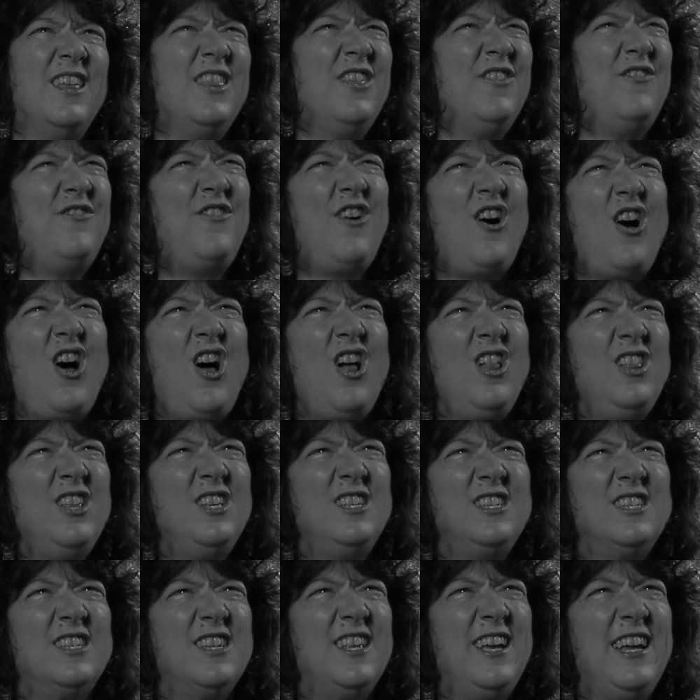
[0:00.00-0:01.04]
The fall
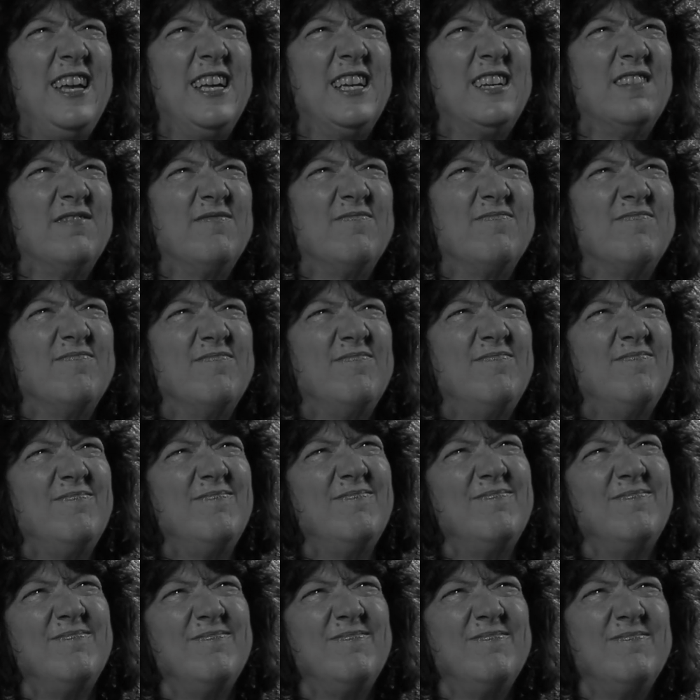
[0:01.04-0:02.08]
is like
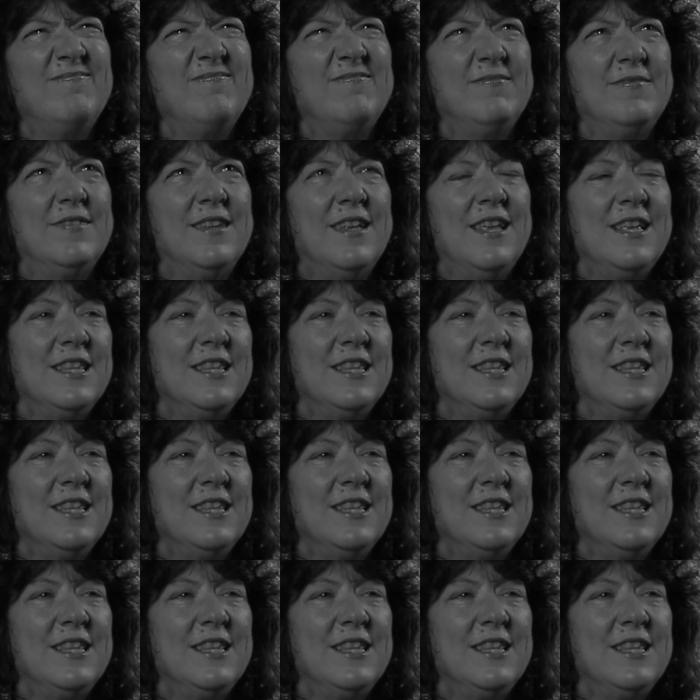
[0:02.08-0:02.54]
mm,